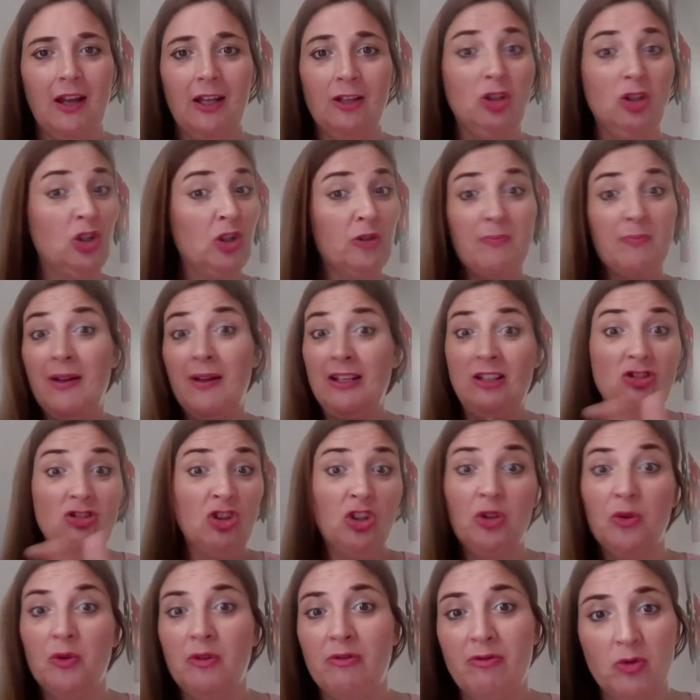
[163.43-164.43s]
And it means
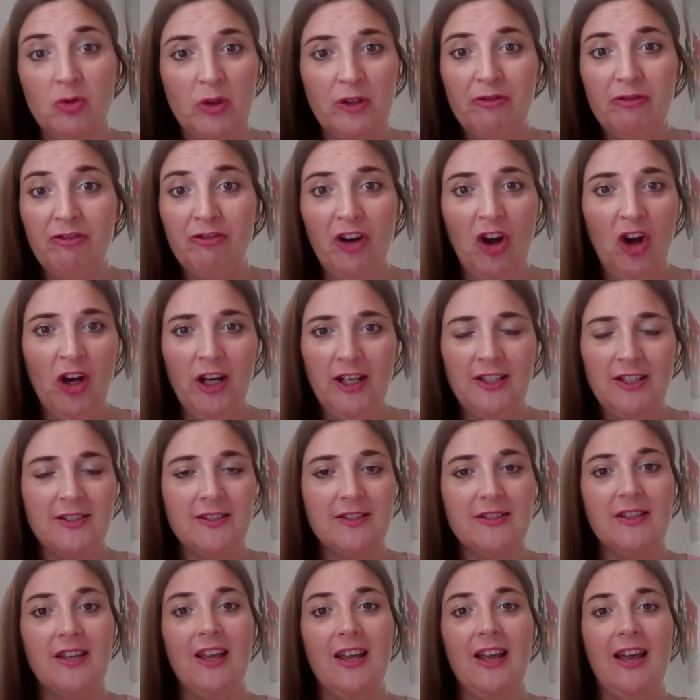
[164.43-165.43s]
you're going to avoid
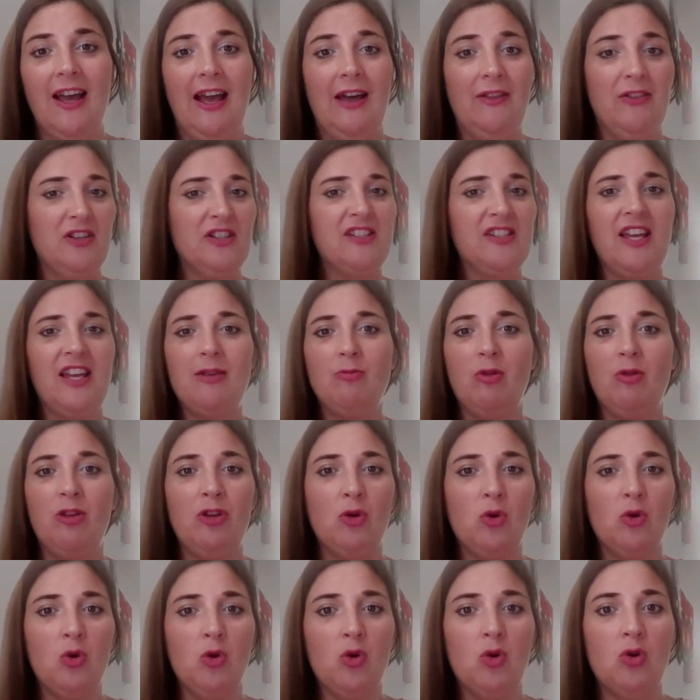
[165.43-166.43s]
fines. And the same
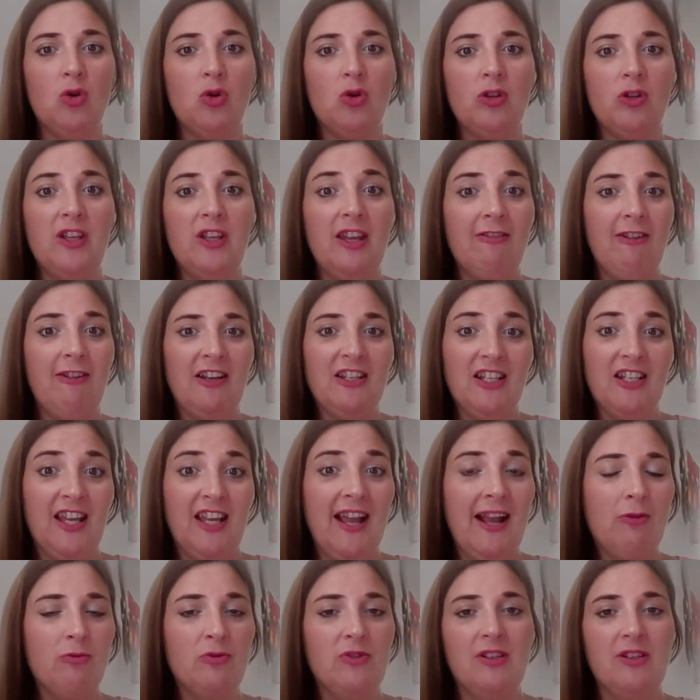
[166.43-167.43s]
with your year-end
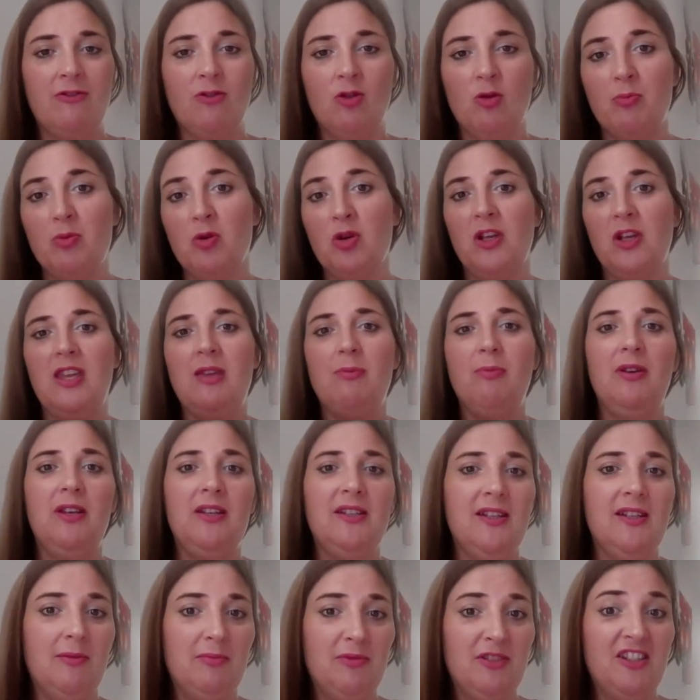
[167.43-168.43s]
accounts. If your bookkeeping
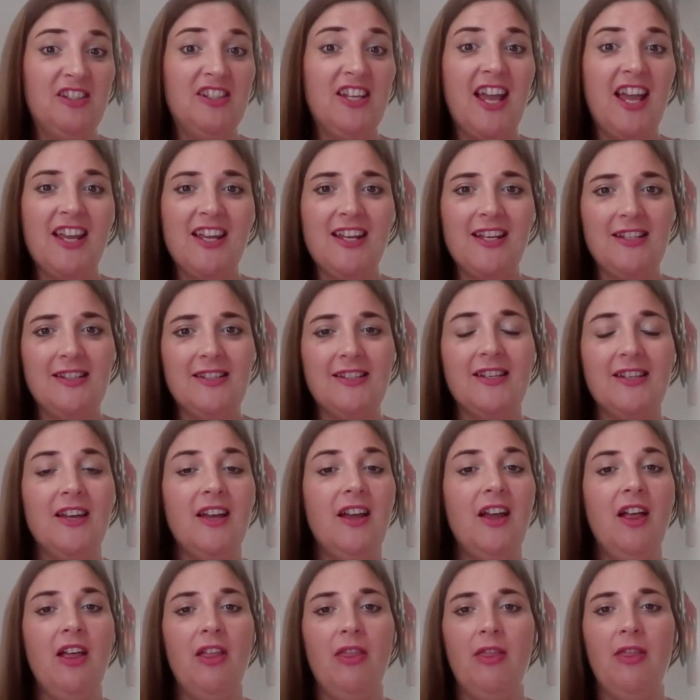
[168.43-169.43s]
is up to date,
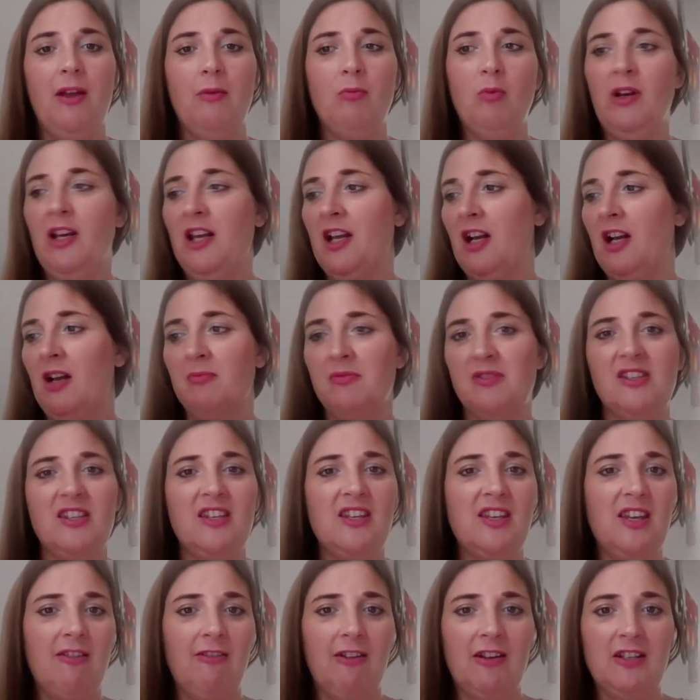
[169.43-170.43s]
then when it comes
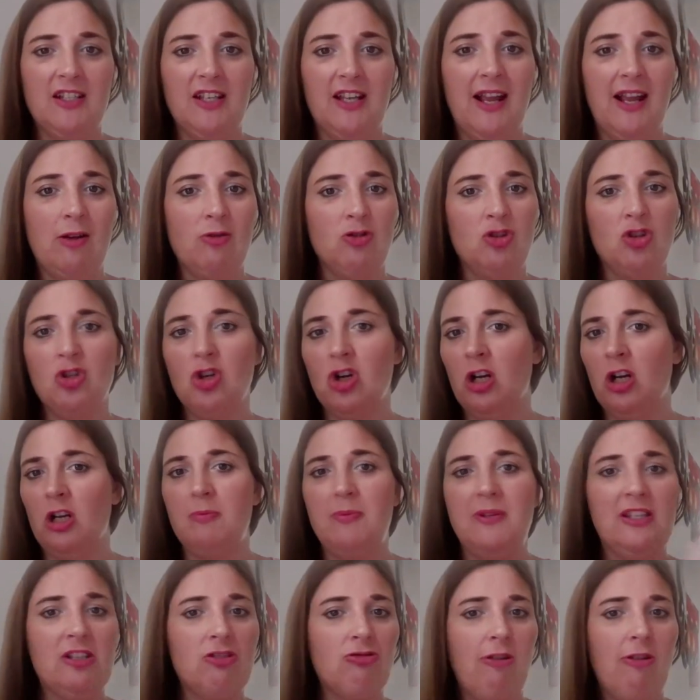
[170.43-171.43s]
to year-end accounts, you're not
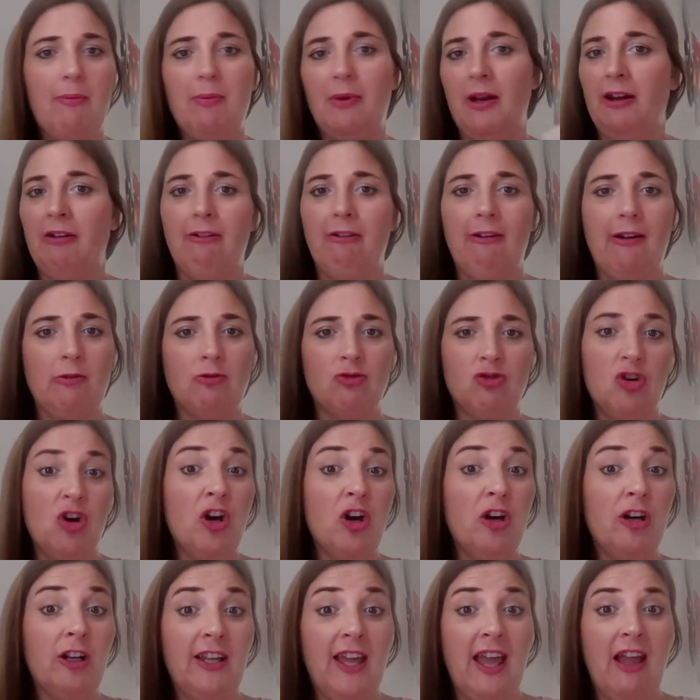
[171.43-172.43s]
going to be scrabbling around
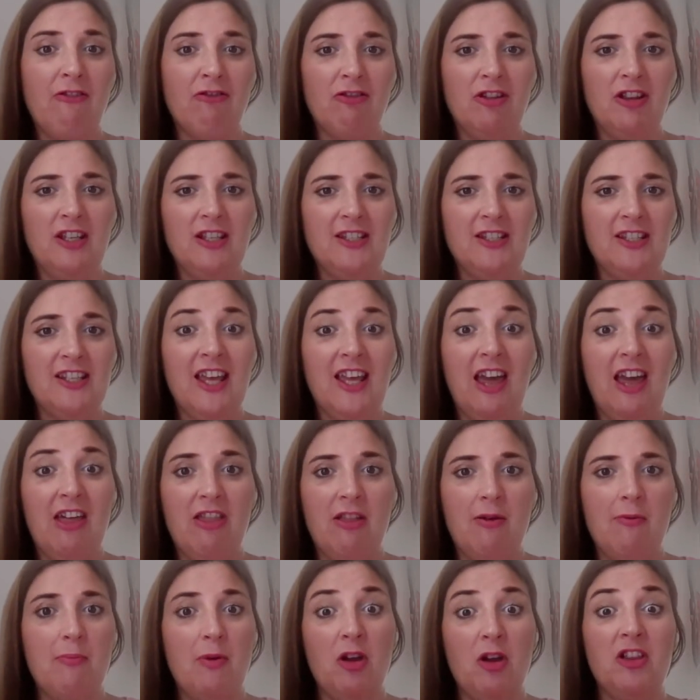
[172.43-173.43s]
trying to get everything
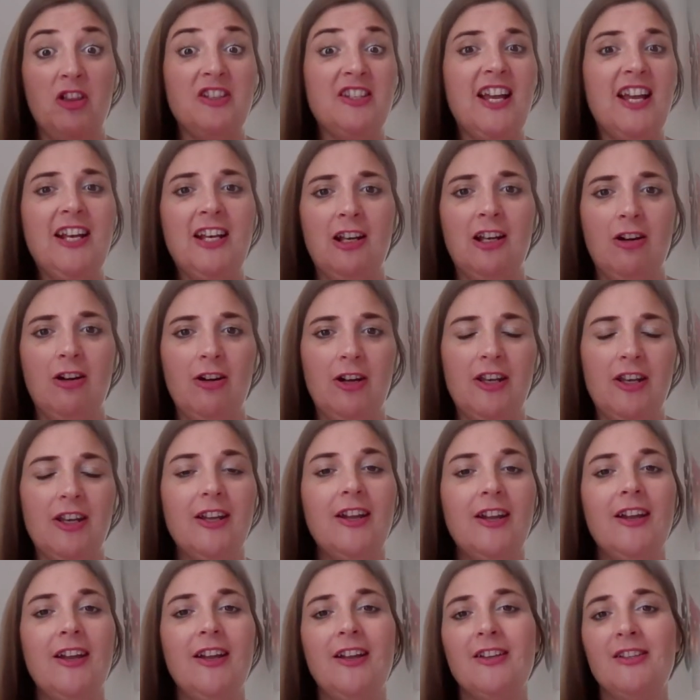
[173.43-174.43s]
together by the deadline.
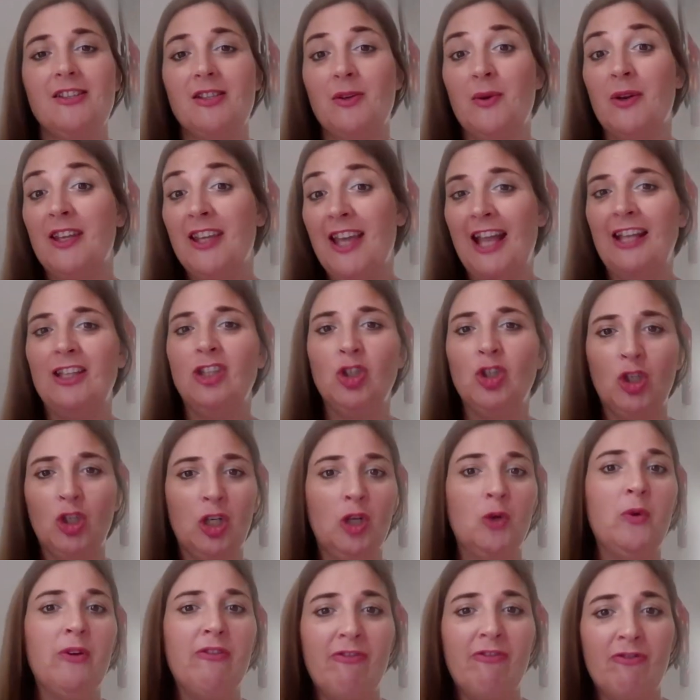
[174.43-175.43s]
So again, you're
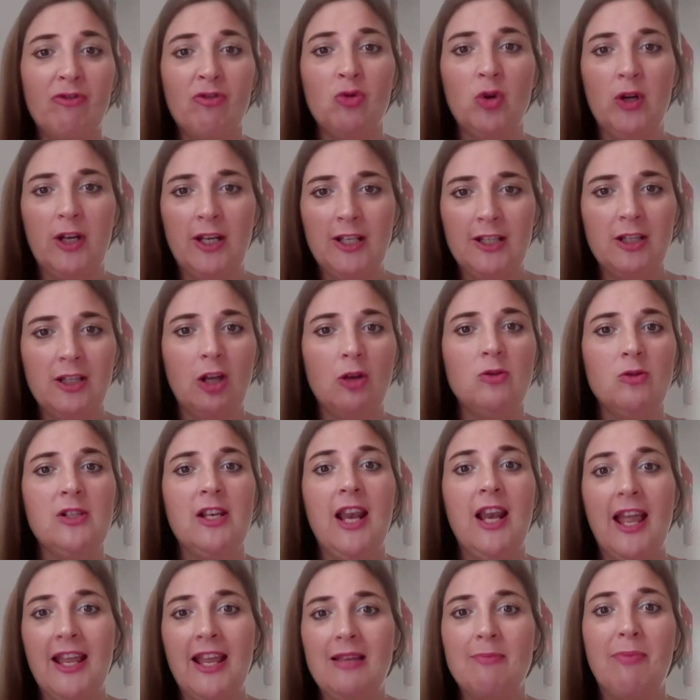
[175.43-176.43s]
going to avoid
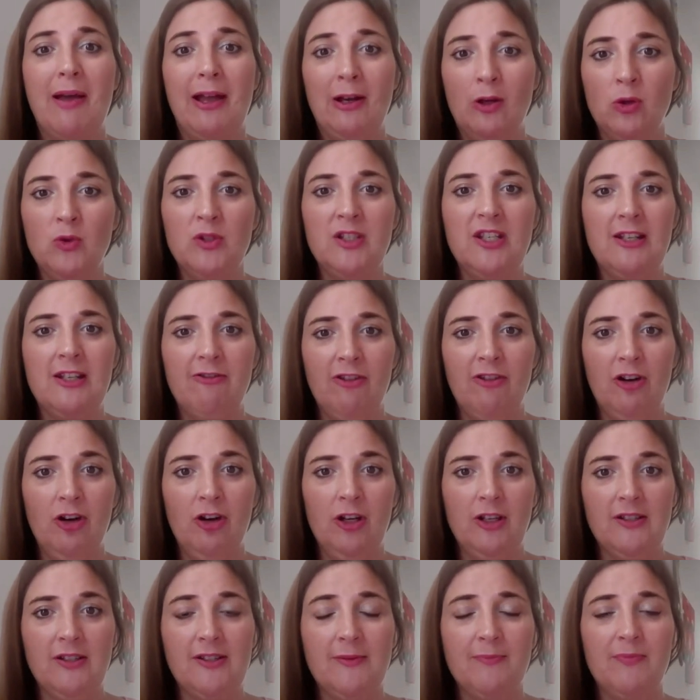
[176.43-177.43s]
those late penalty
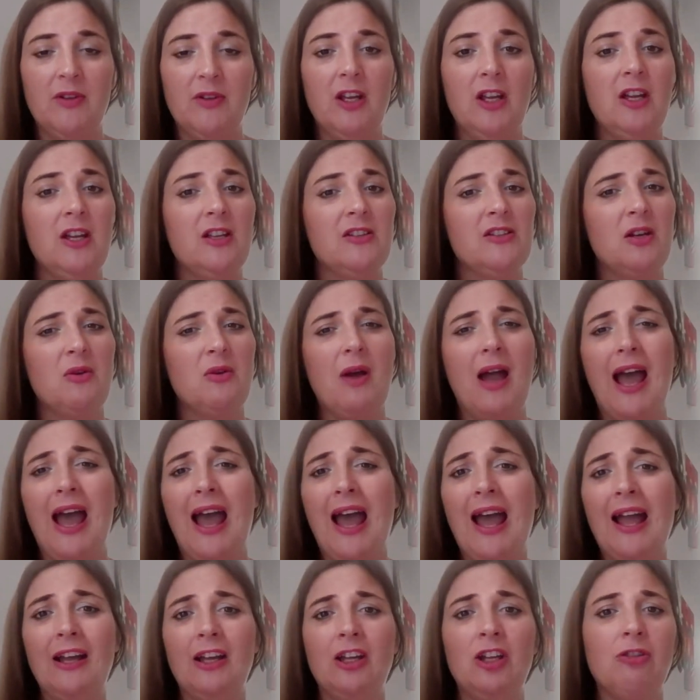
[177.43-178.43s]
fines. So
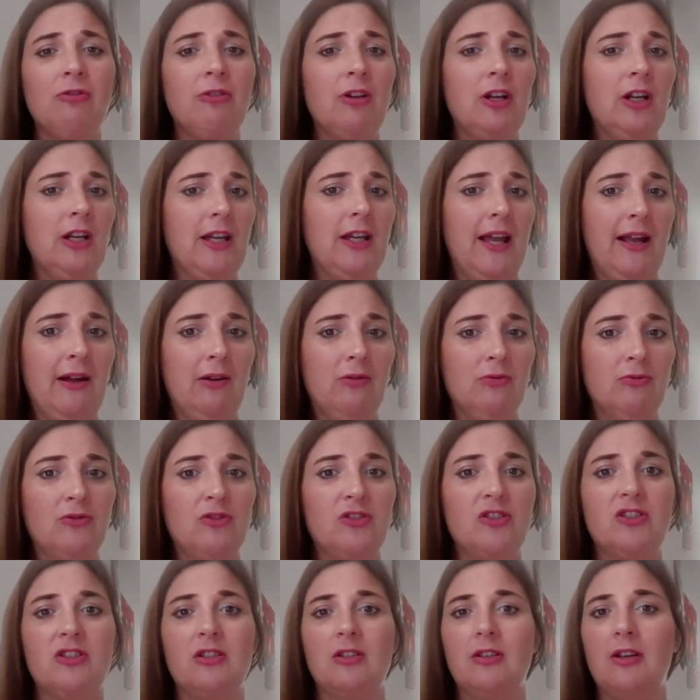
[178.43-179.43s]
accurate
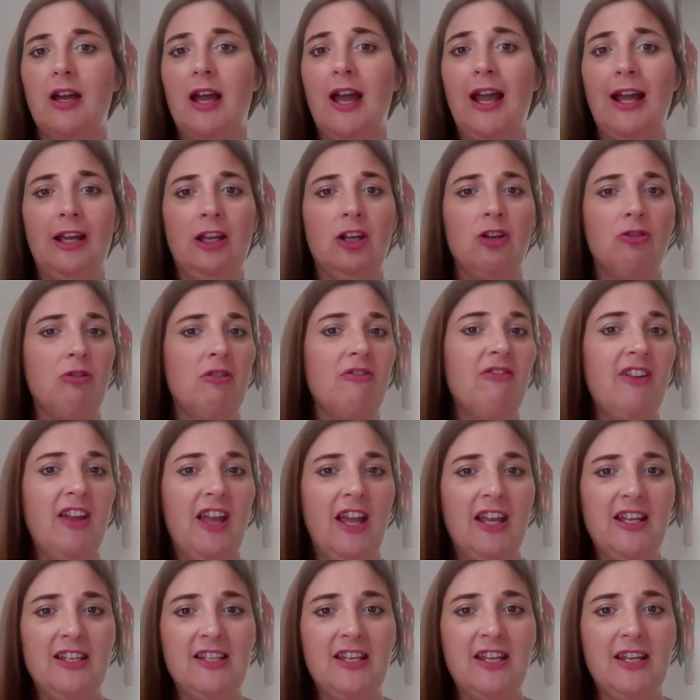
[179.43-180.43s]
accounts, accurate
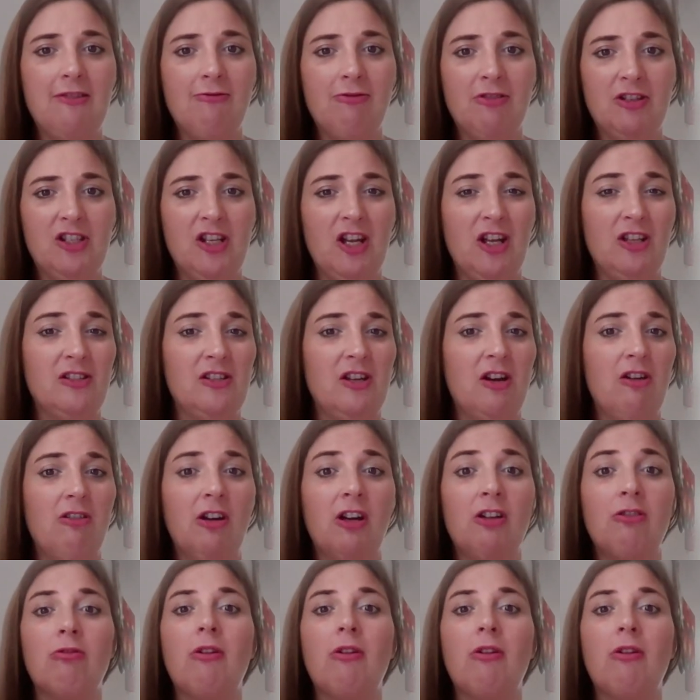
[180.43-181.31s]
VAT returns are